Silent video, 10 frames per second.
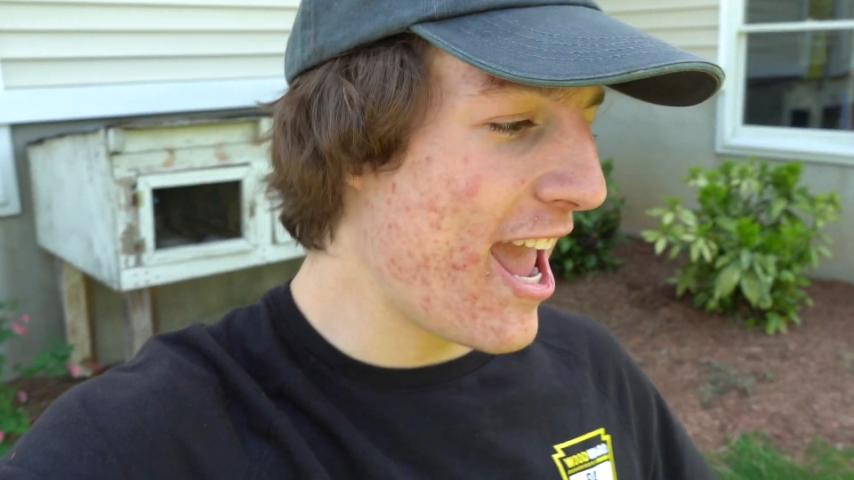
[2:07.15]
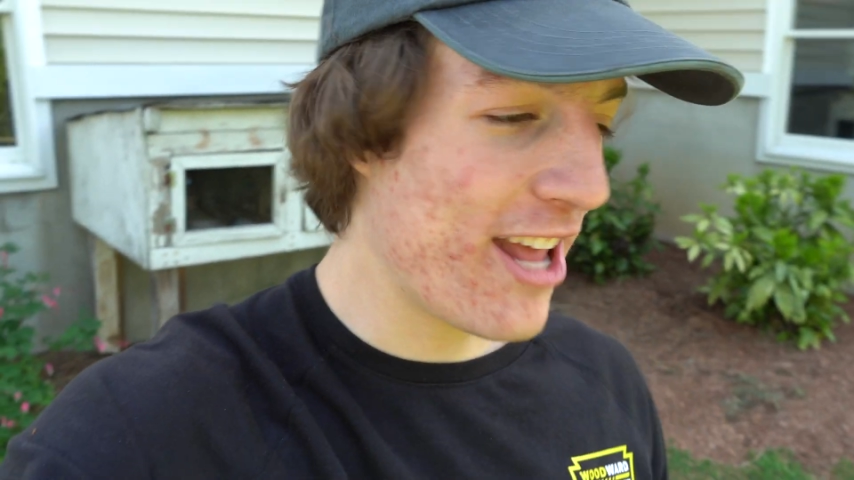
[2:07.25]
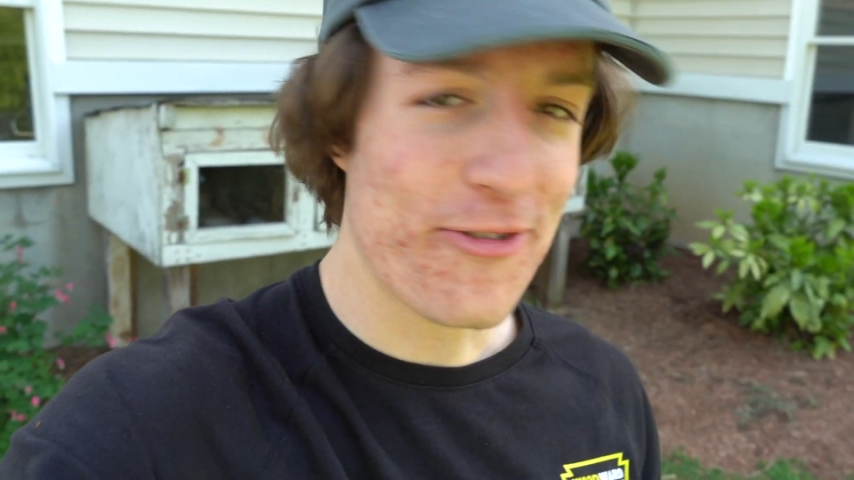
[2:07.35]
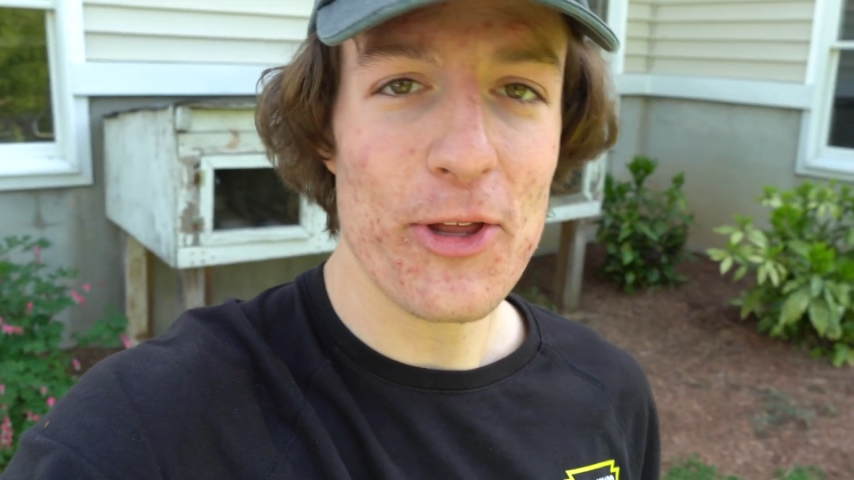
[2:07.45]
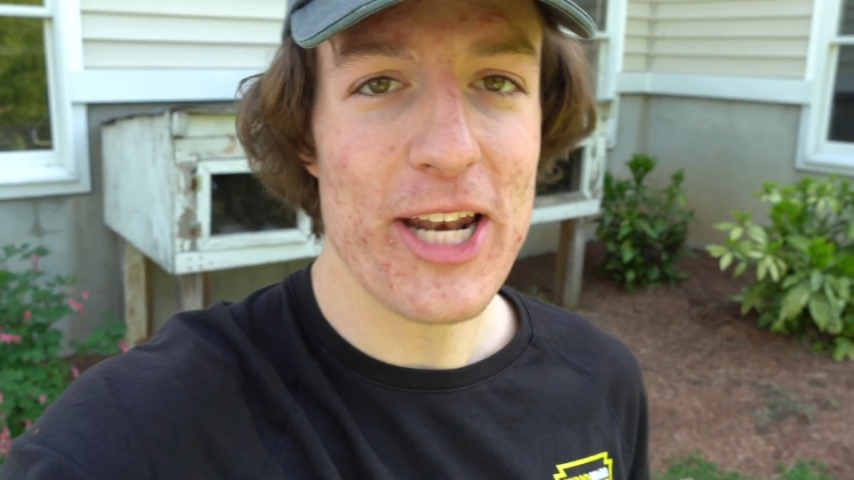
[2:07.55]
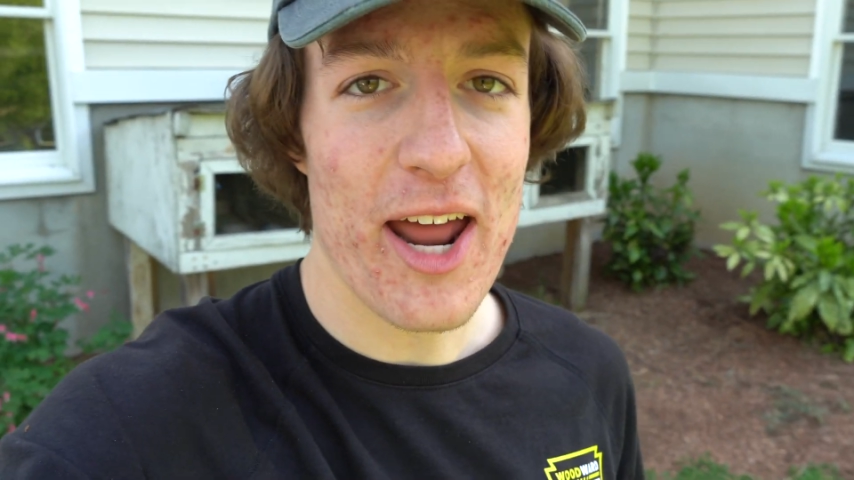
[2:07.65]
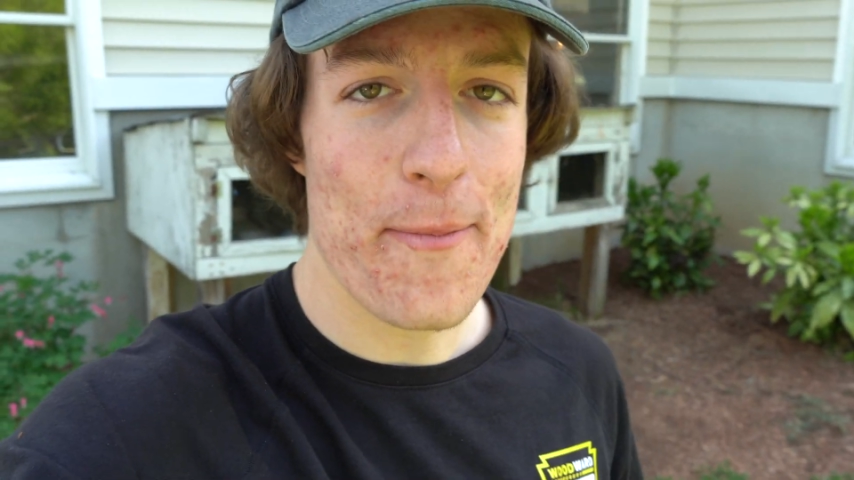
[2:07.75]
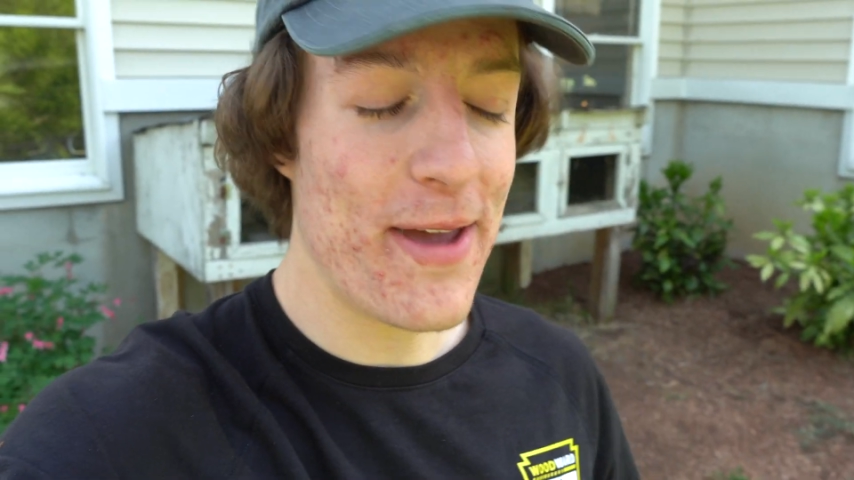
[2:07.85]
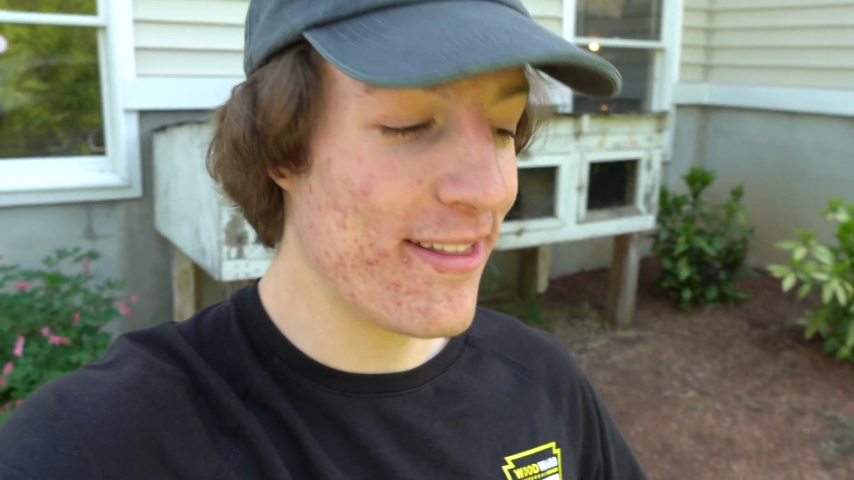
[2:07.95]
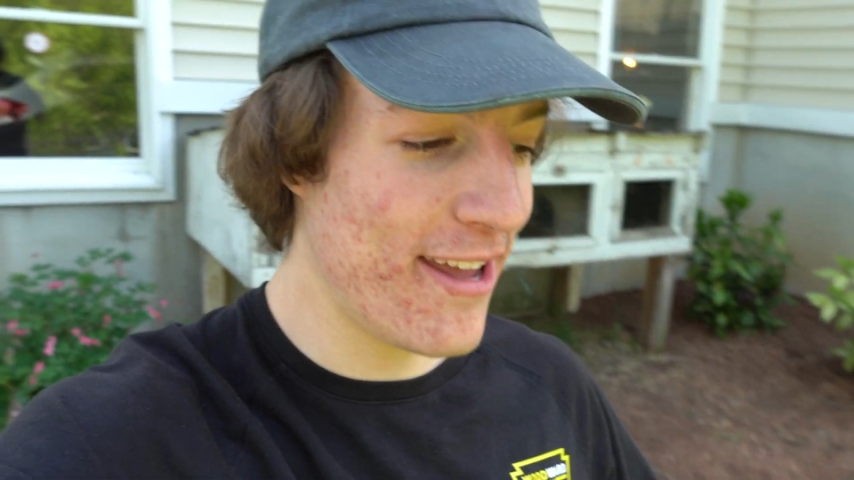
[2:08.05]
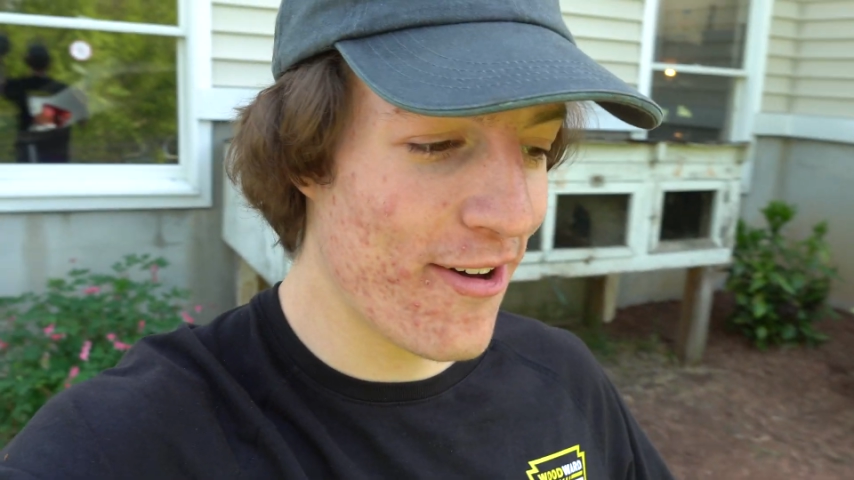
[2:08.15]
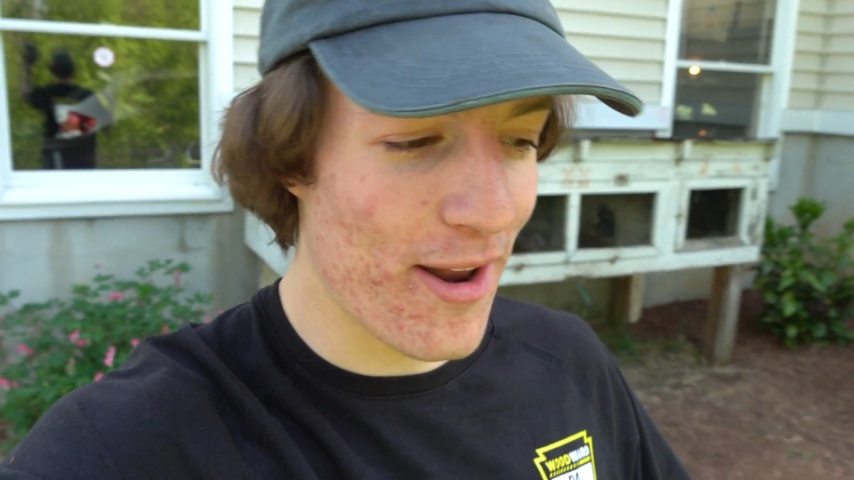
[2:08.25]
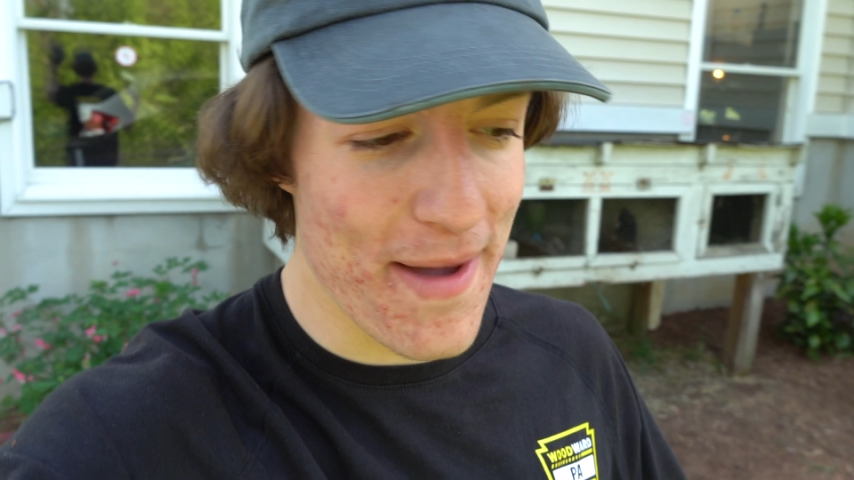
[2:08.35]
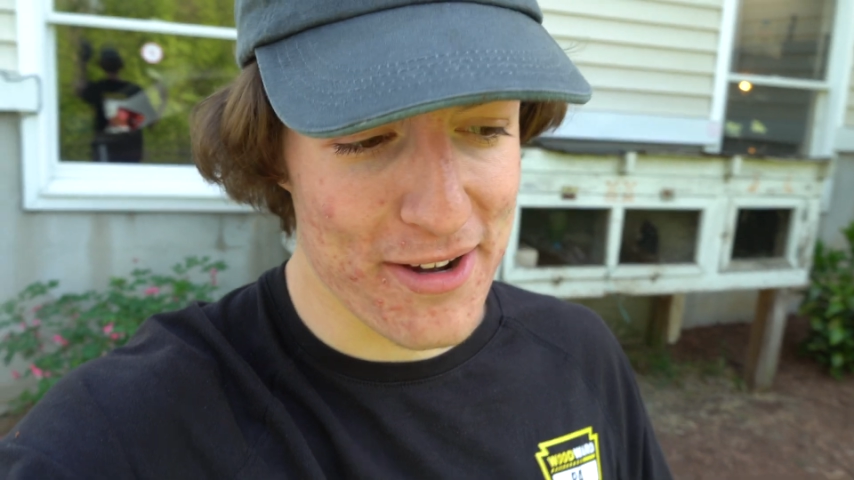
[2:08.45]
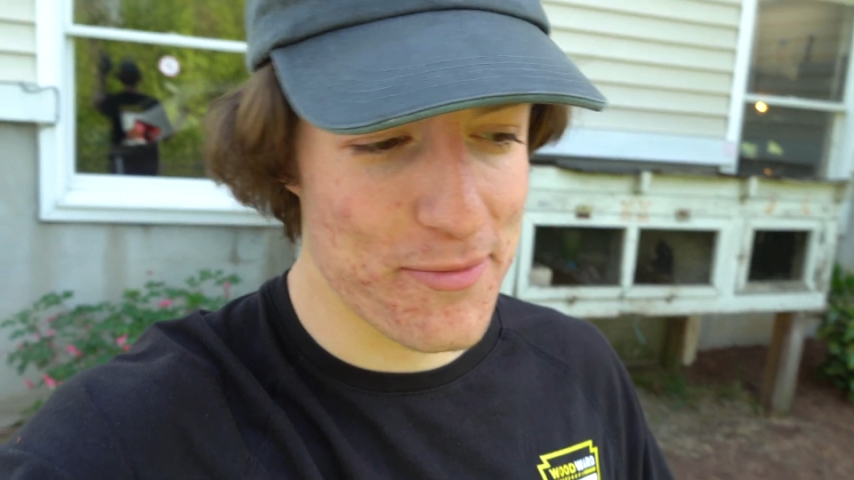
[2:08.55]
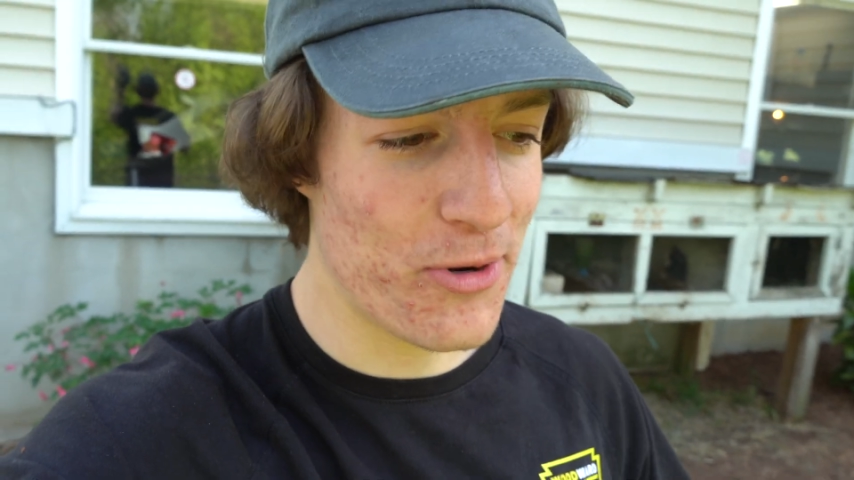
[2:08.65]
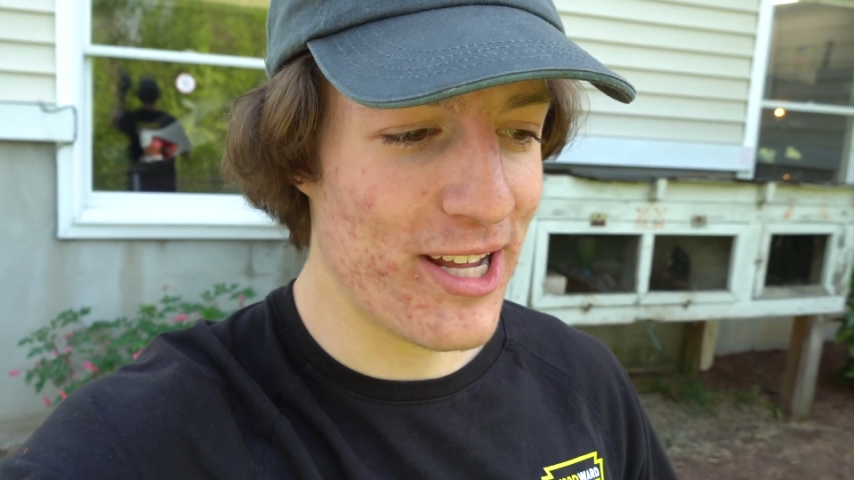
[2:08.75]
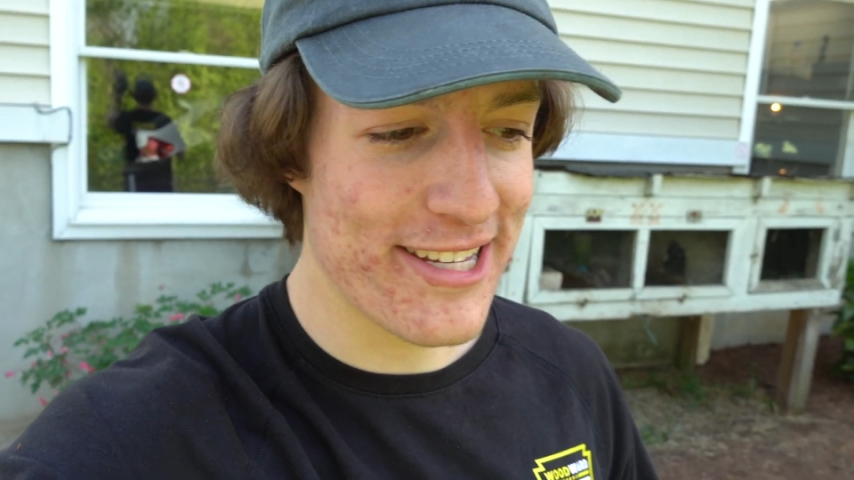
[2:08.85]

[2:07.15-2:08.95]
It's really not a big deal, and I'm actually pretty